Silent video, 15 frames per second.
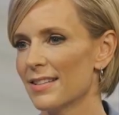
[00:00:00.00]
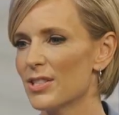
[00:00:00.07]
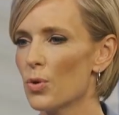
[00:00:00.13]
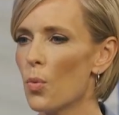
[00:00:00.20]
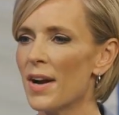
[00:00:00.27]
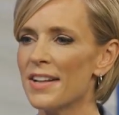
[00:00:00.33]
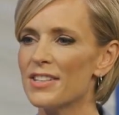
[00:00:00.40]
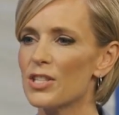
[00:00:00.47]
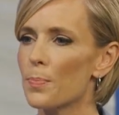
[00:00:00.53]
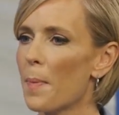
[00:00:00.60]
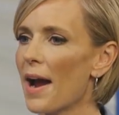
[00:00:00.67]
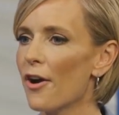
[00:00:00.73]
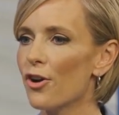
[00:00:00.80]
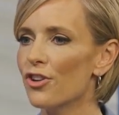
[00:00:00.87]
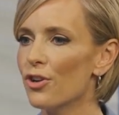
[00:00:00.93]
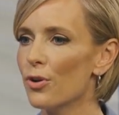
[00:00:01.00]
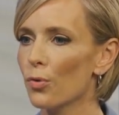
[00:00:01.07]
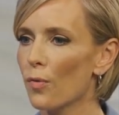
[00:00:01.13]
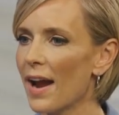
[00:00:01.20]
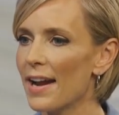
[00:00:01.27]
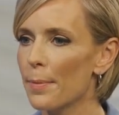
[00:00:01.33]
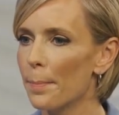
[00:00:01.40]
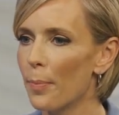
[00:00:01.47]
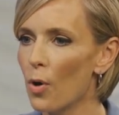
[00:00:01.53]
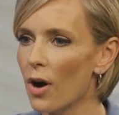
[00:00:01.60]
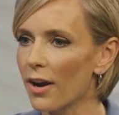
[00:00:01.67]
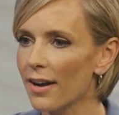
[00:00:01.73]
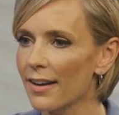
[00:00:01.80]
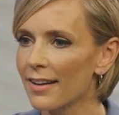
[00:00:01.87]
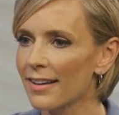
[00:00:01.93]
So what inspired you to write a
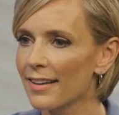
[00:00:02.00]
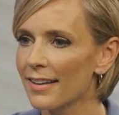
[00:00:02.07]
book?